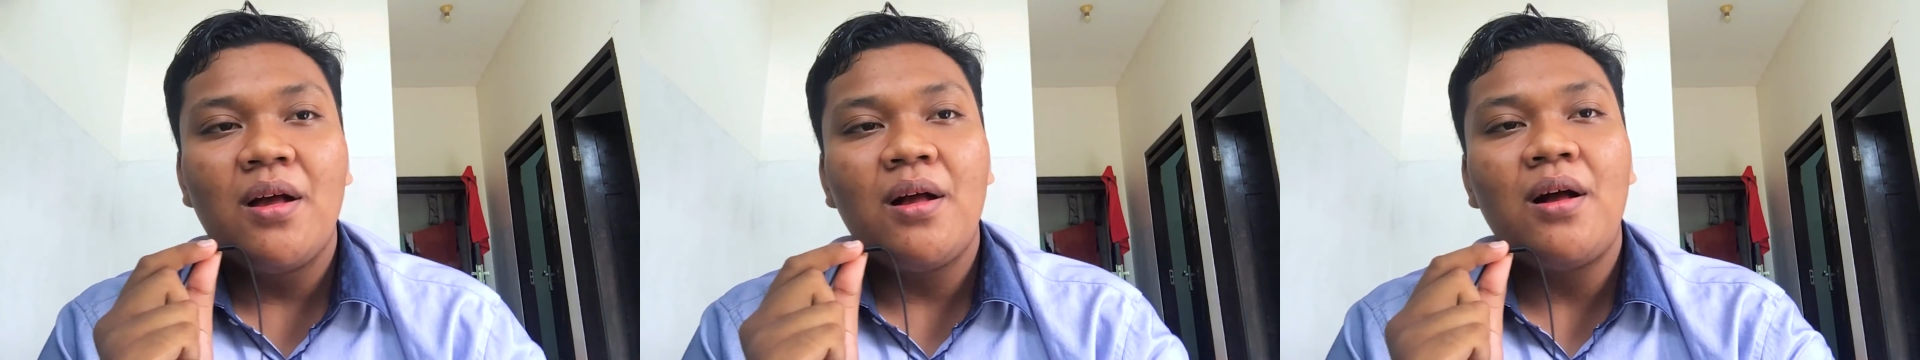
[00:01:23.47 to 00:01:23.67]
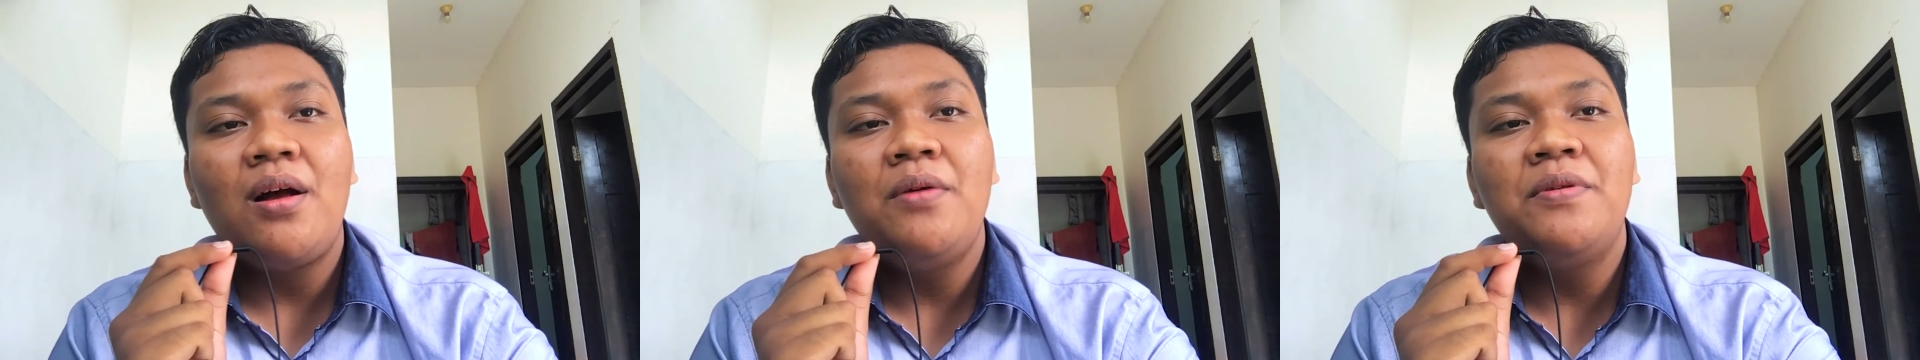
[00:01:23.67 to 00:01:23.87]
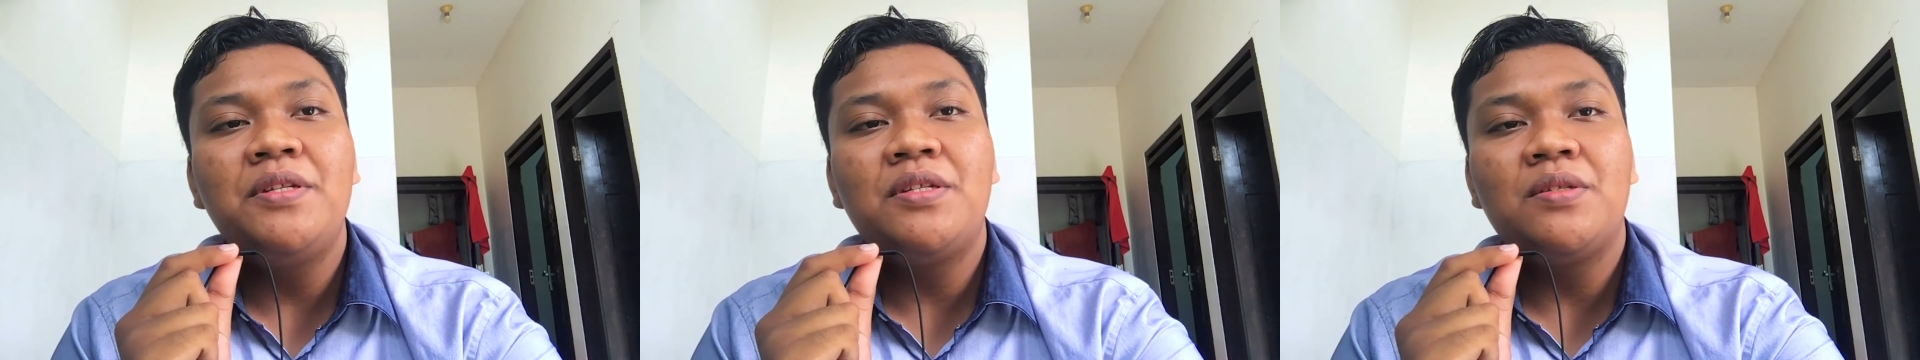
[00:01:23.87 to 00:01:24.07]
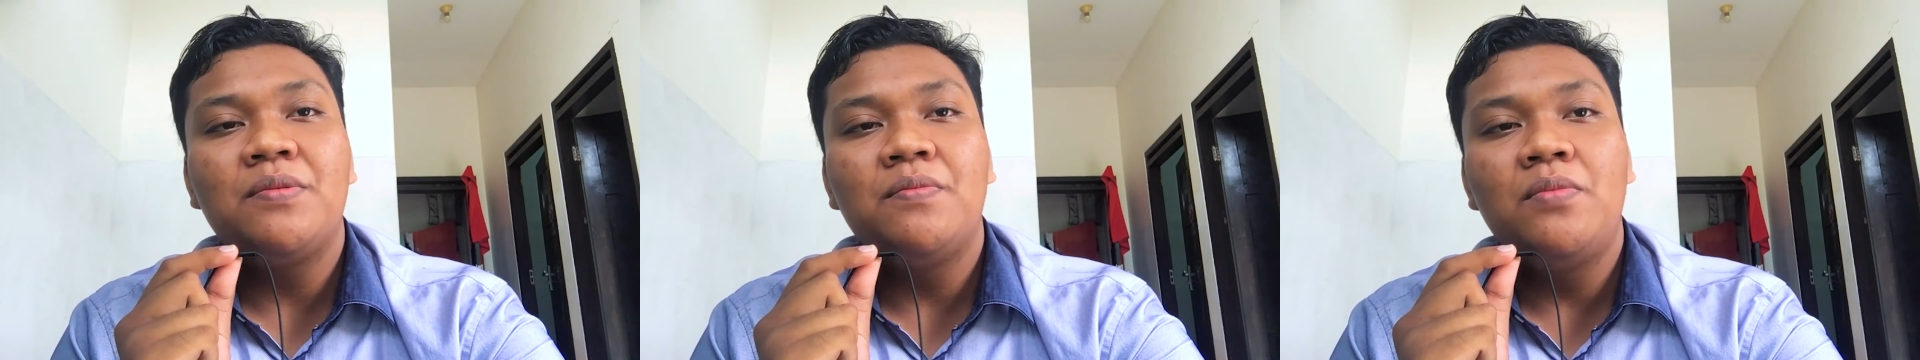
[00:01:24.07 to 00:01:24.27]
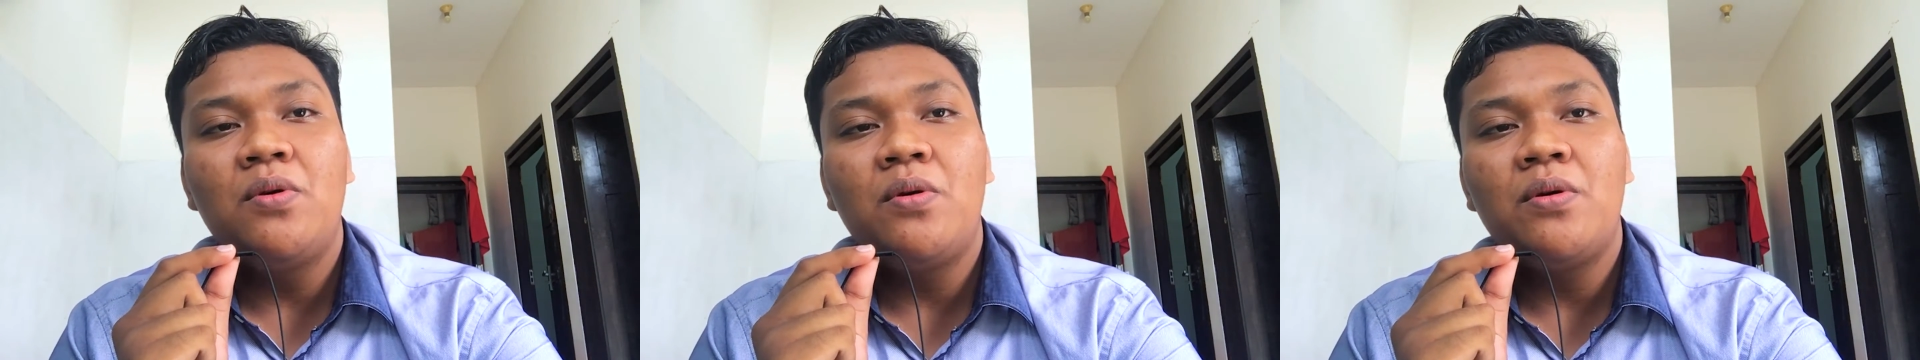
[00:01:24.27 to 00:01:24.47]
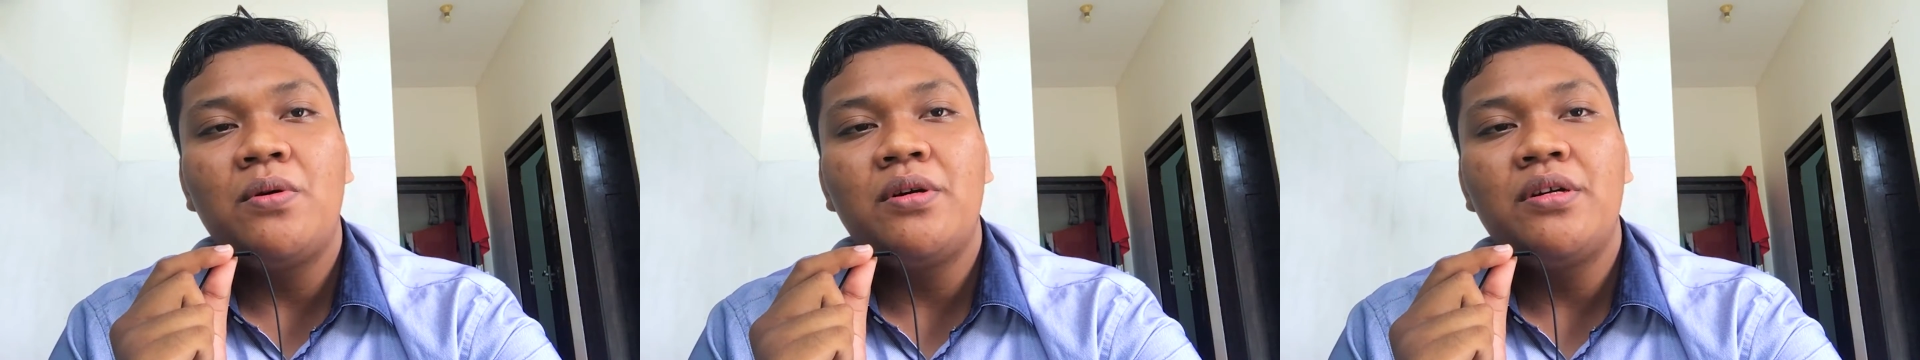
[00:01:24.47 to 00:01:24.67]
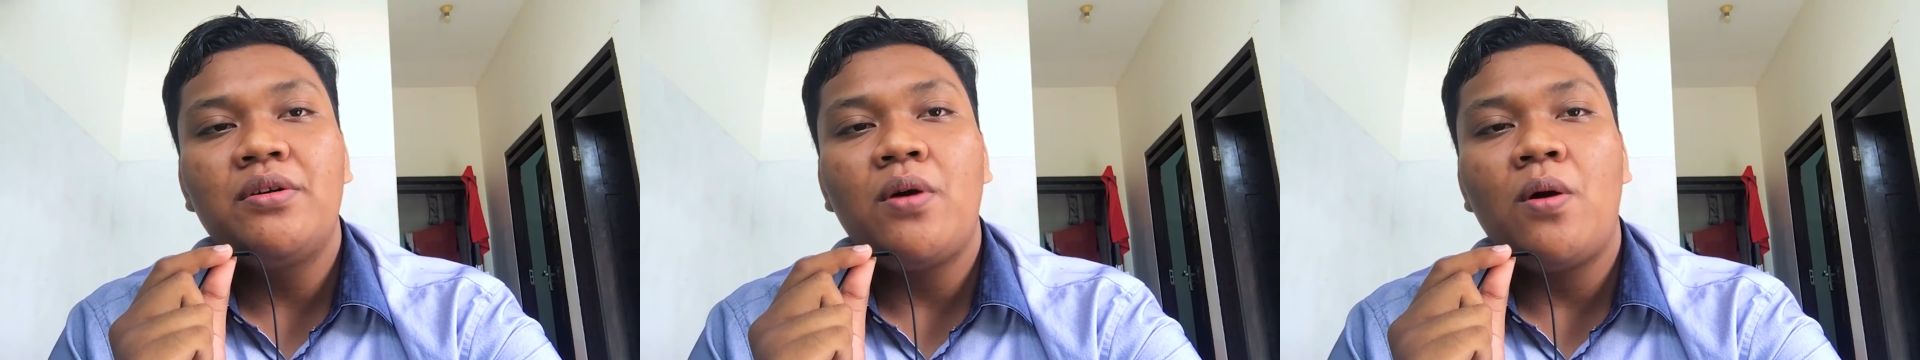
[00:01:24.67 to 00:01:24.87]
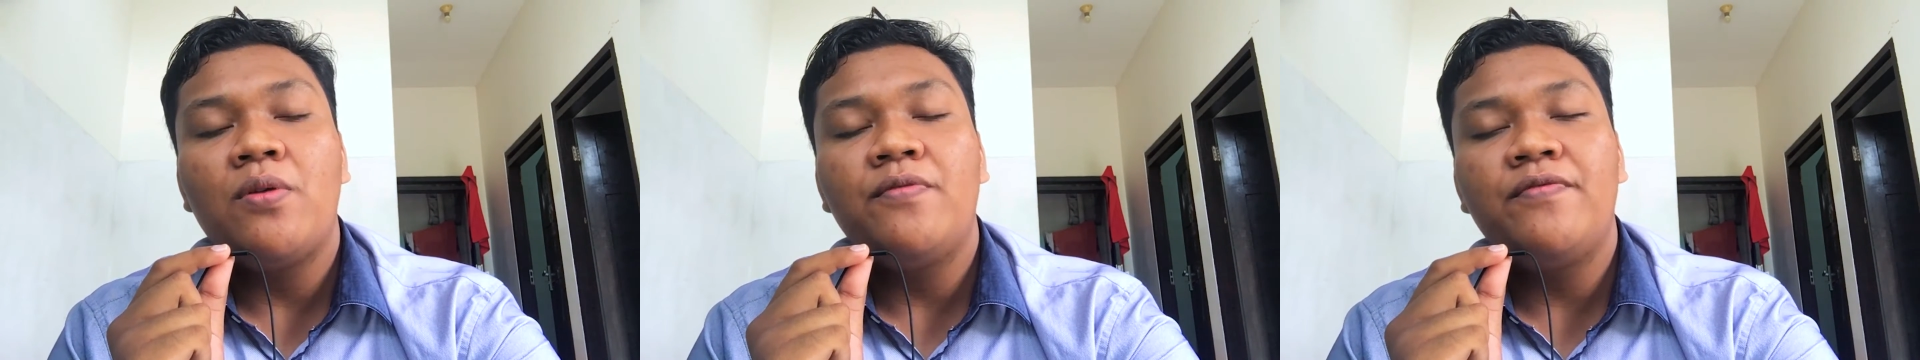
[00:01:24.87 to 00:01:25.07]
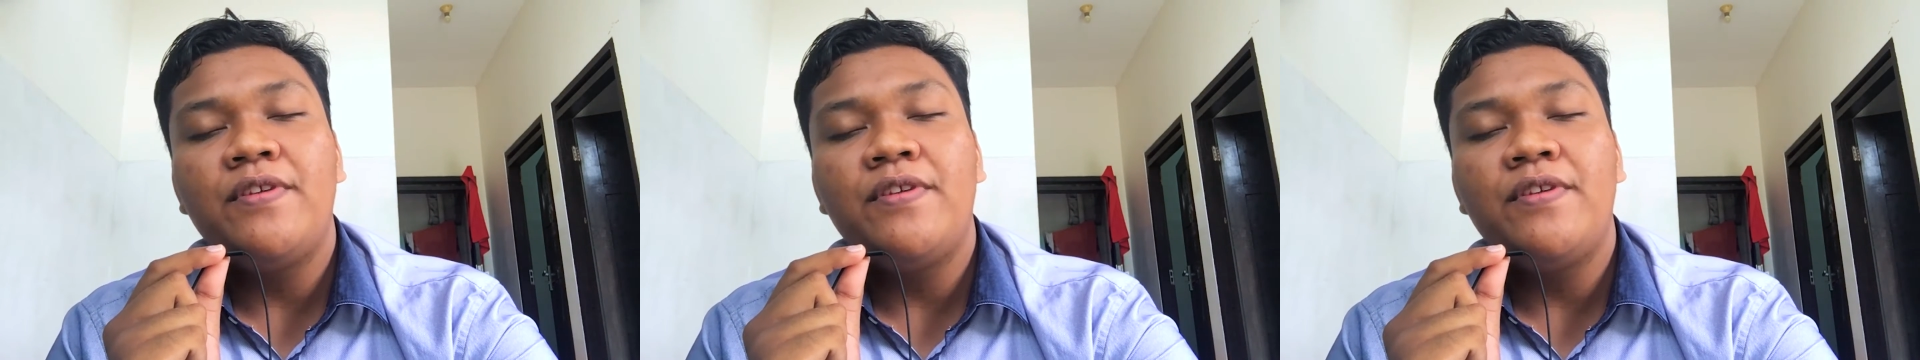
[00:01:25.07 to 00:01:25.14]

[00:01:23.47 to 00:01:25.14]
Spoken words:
I was born on